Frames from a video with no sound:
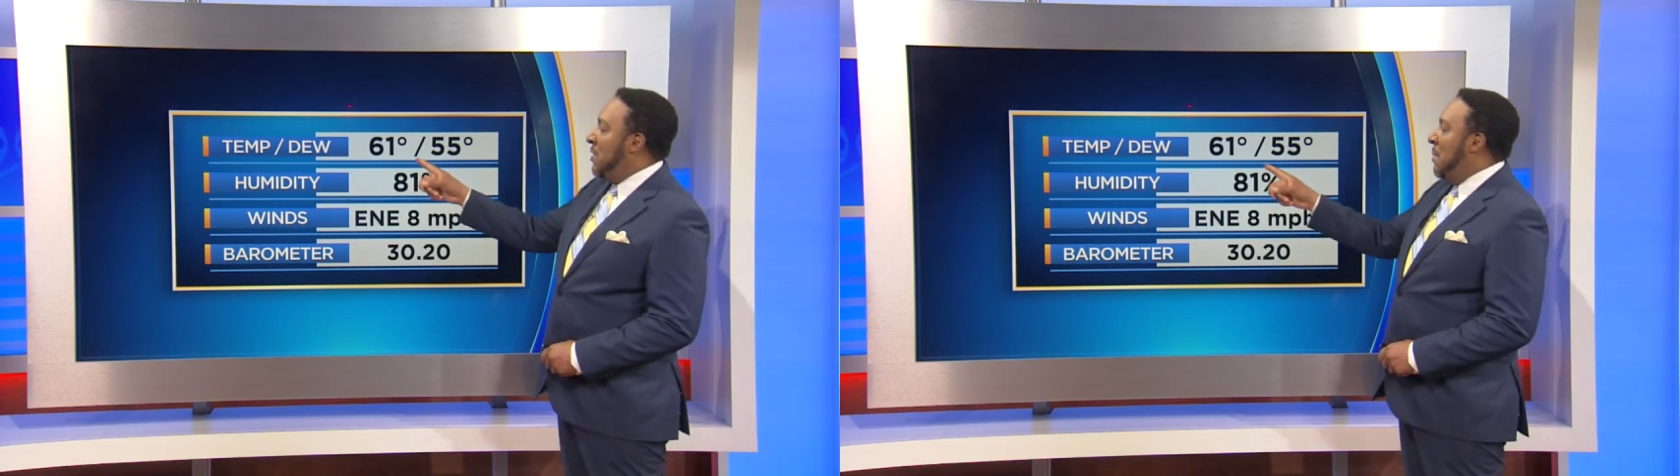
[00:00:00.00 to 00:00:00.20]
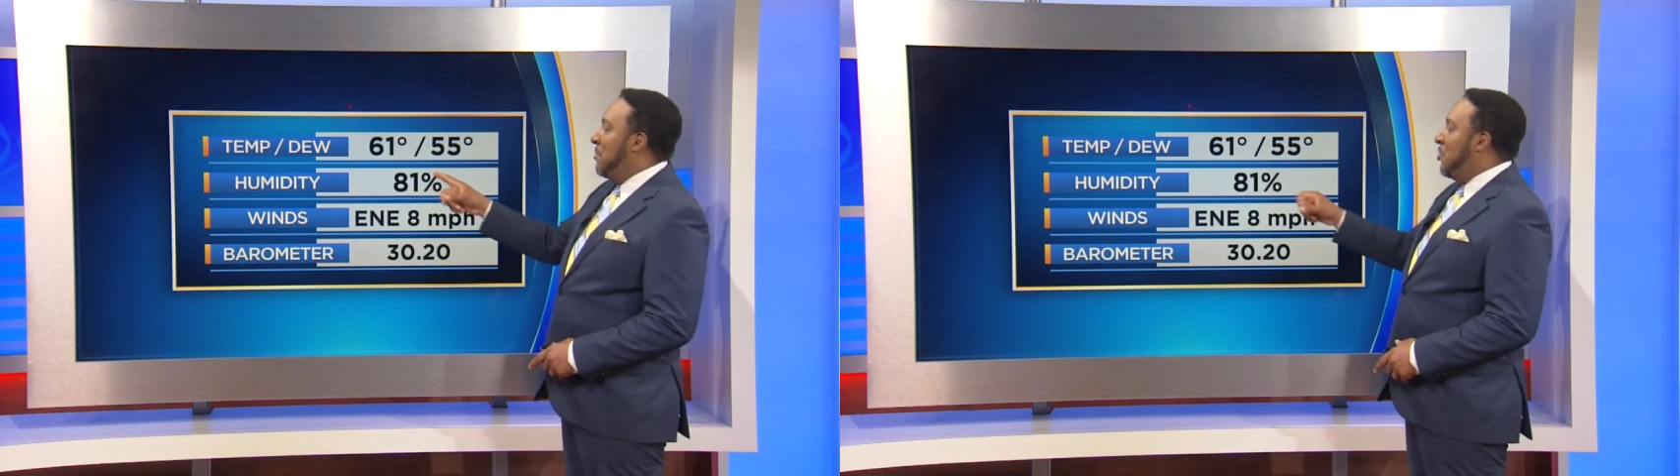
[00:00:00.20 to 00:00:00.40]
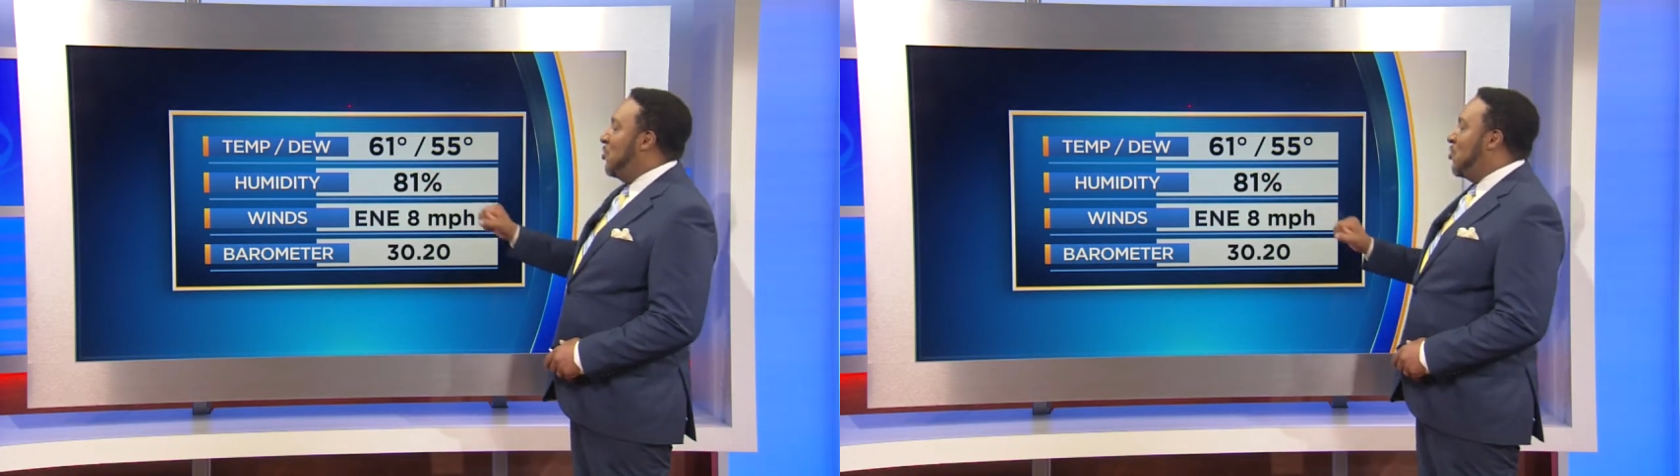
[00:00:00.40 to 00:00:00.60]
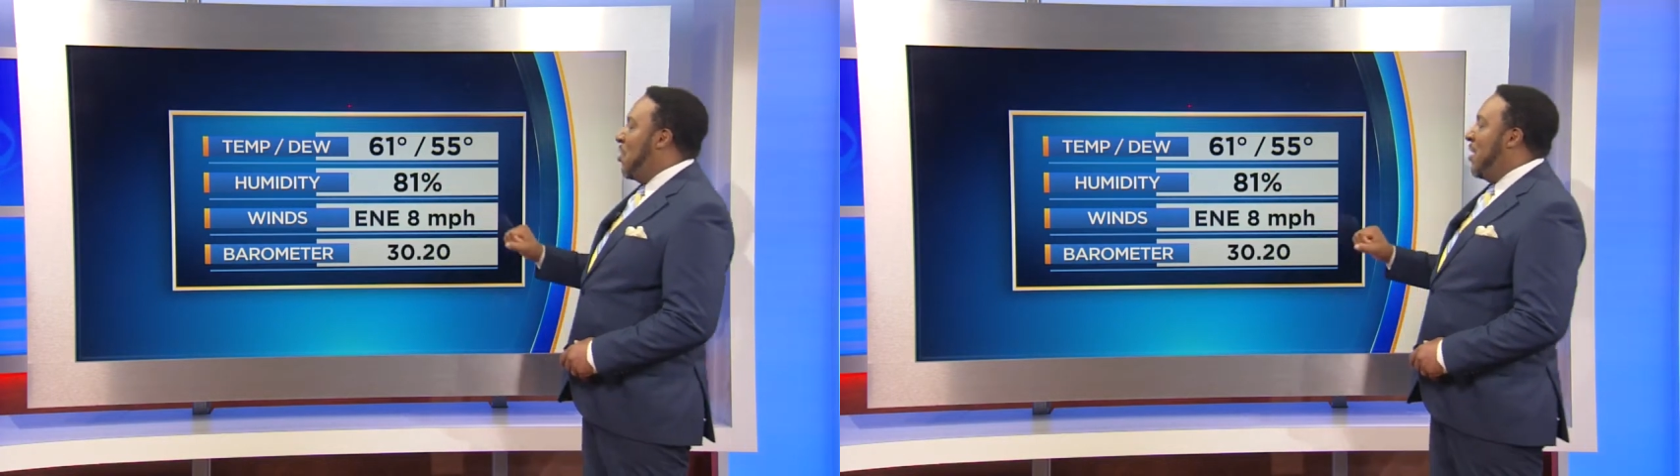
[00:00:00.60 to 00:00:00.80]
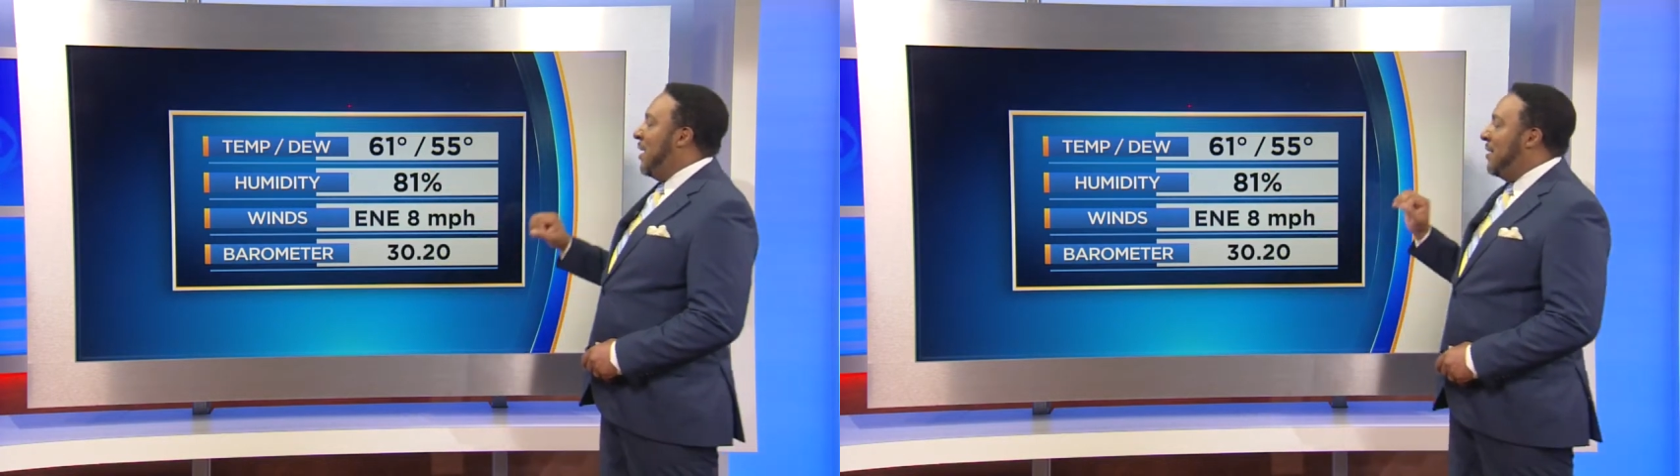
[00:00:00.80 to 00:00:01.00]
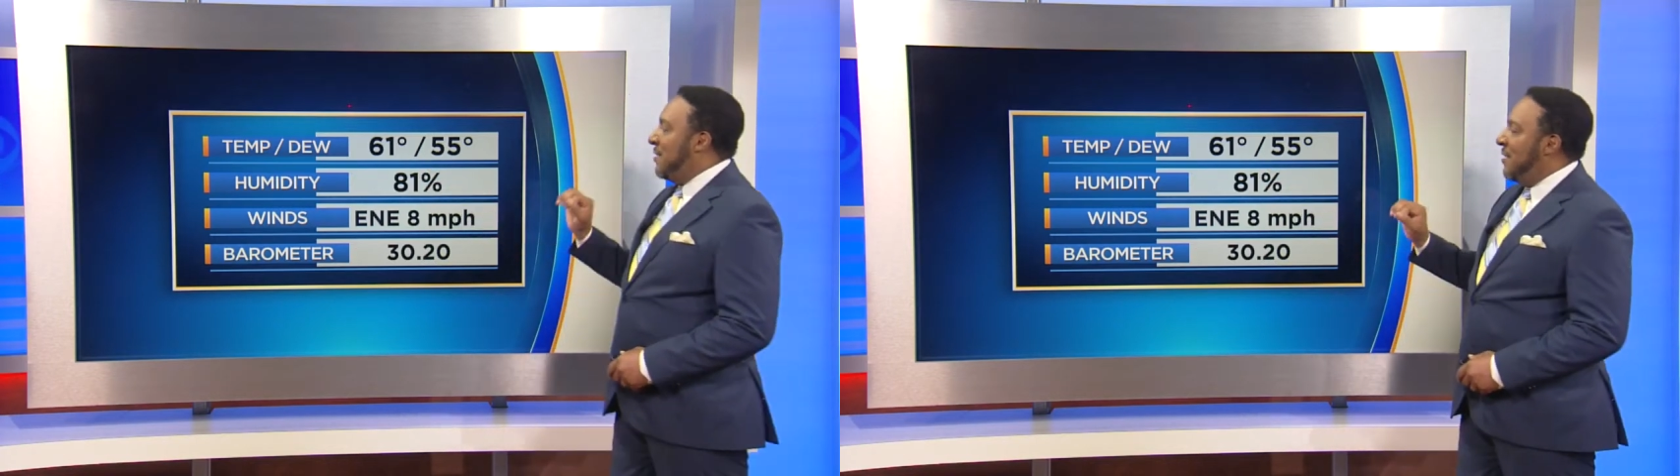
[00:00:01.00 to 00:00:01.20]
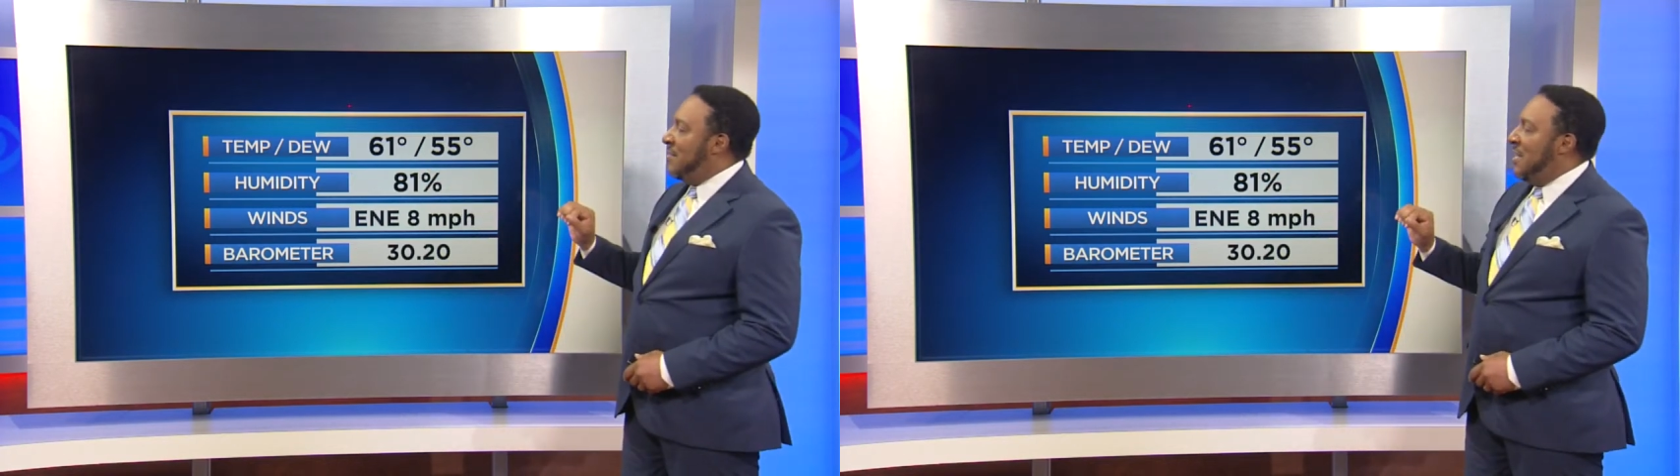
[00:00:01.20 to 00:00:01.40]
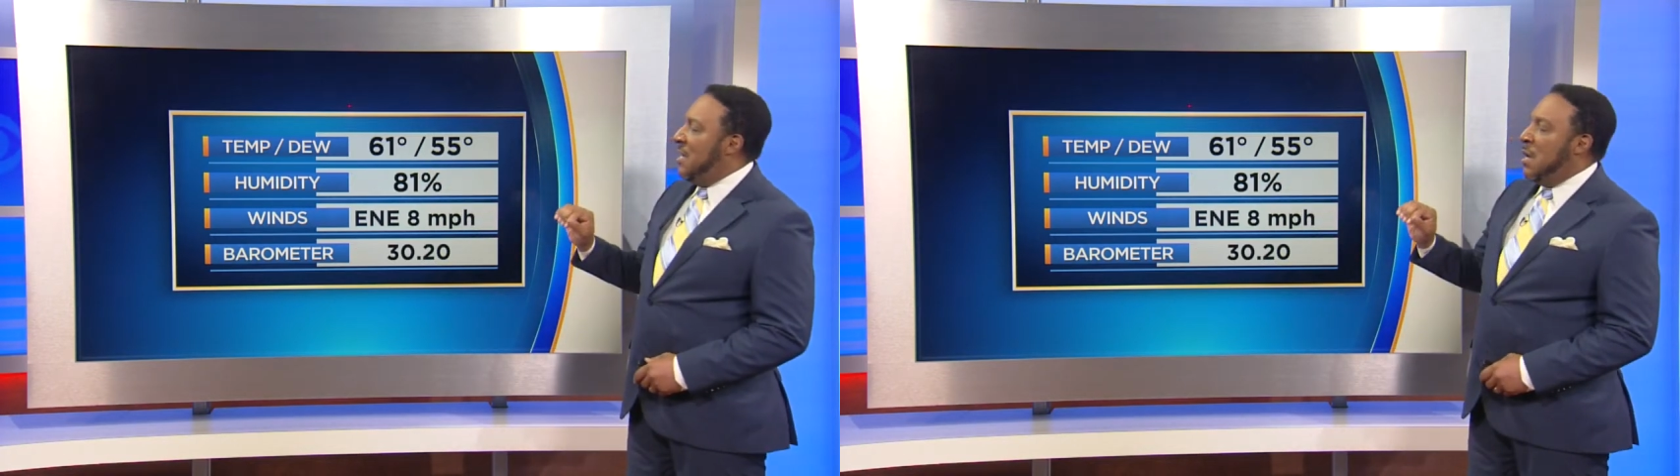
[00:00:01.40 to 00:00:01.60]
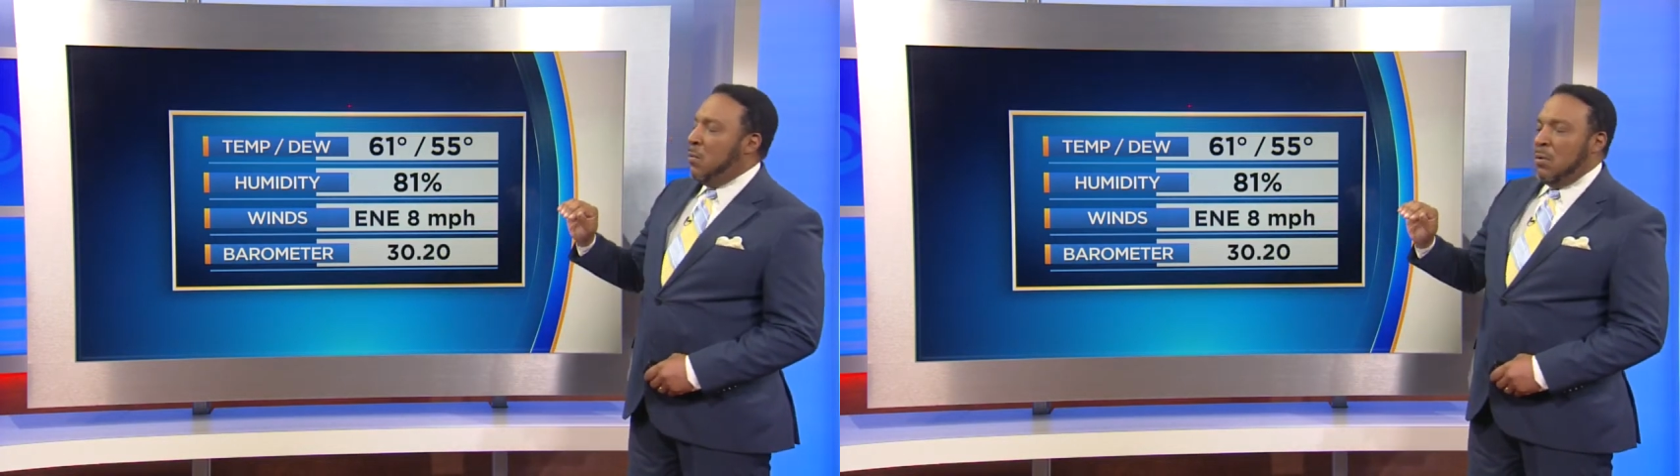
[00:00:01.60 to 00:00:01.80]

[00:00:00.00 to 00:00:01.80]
temperature starting at 60,